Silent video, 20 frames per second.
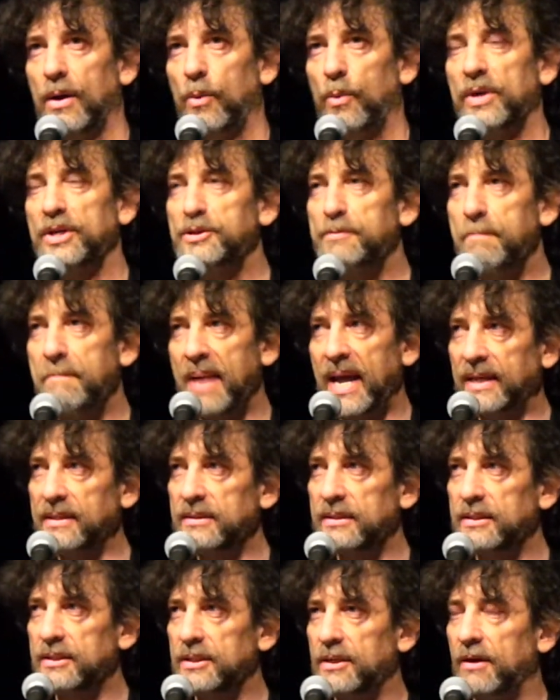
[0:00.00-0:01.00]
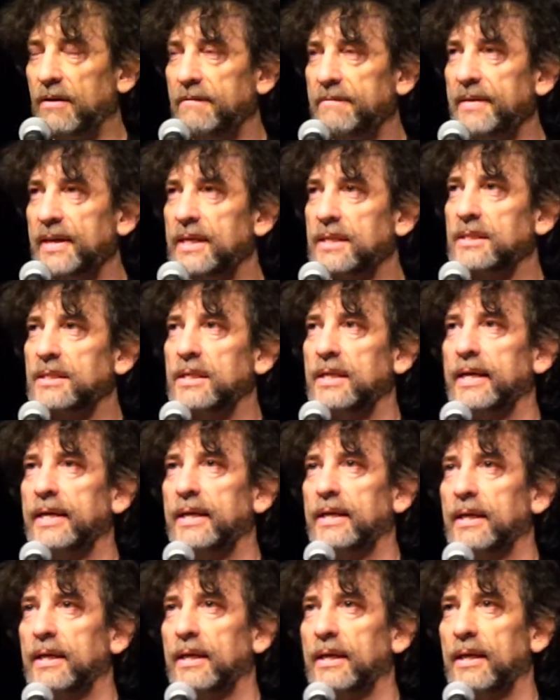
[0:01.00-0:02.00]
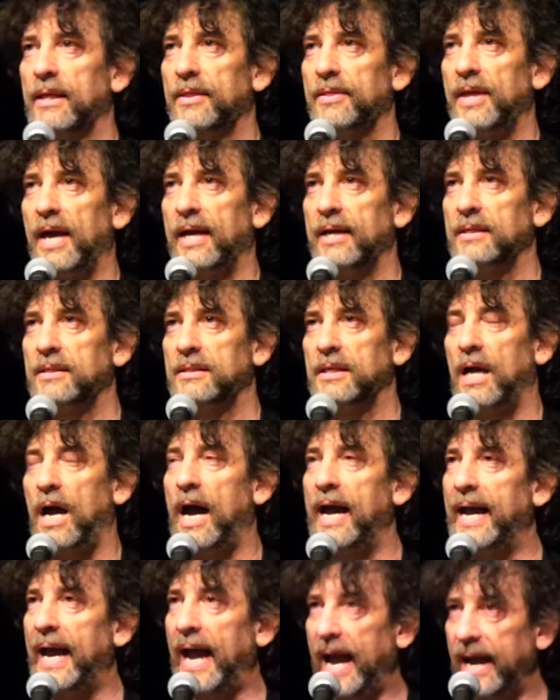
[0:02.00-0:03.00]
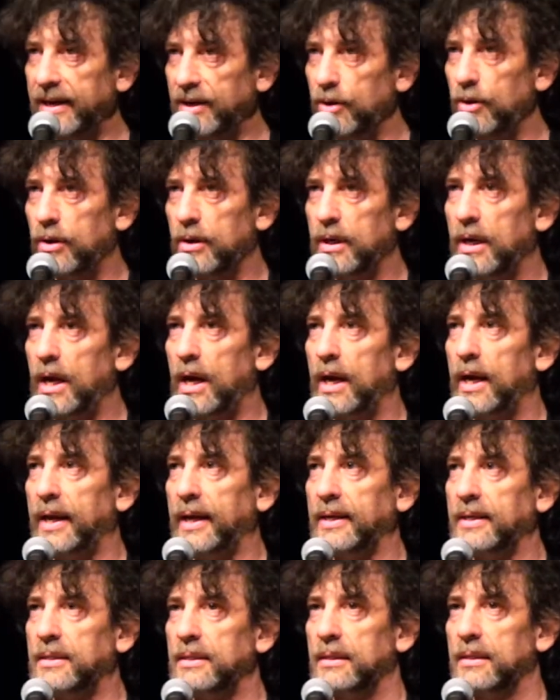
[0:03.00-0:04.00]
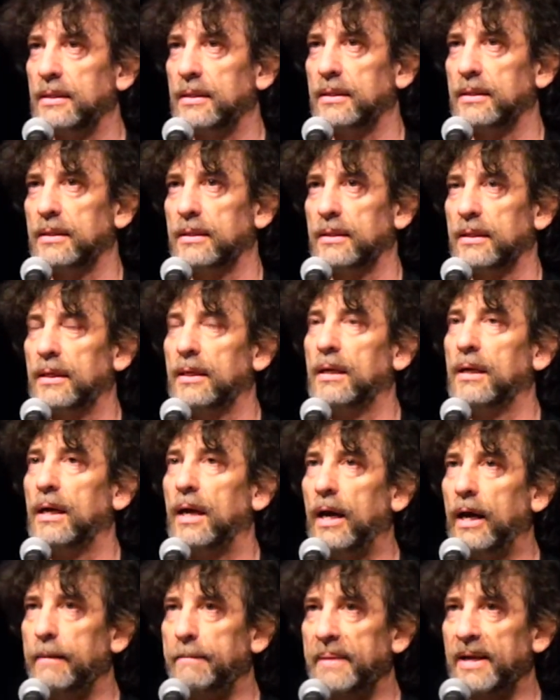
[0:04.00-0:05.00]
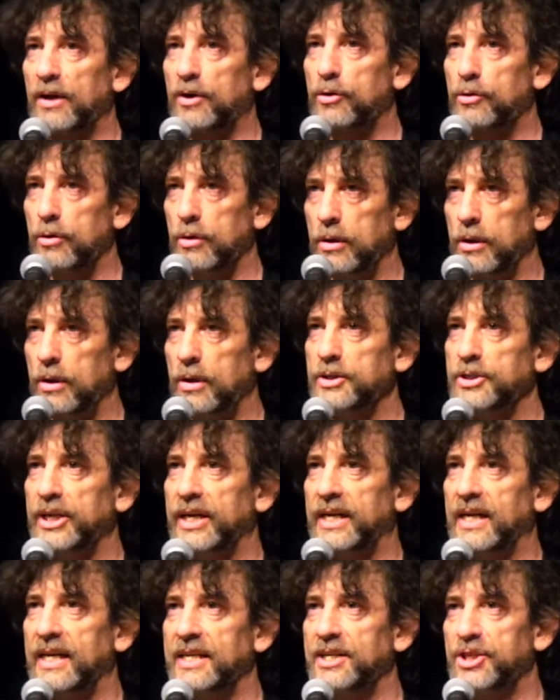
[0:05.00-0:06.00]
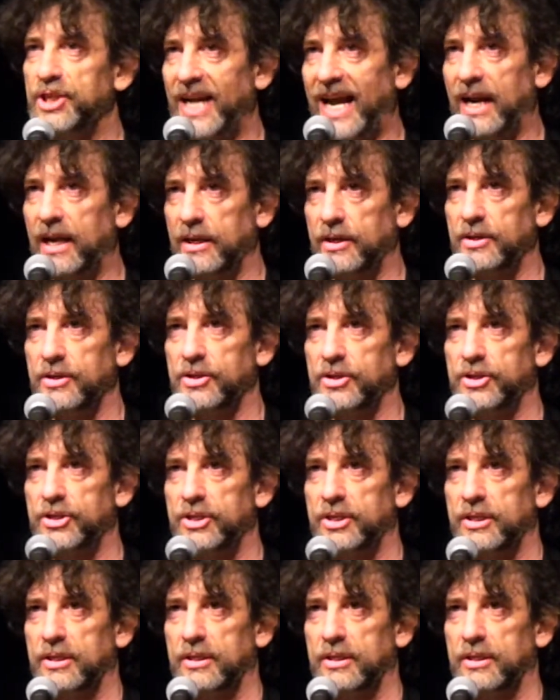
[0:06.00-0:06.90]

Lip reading: Which meant, obviously, that I had not lied. I had been chronologically challenged.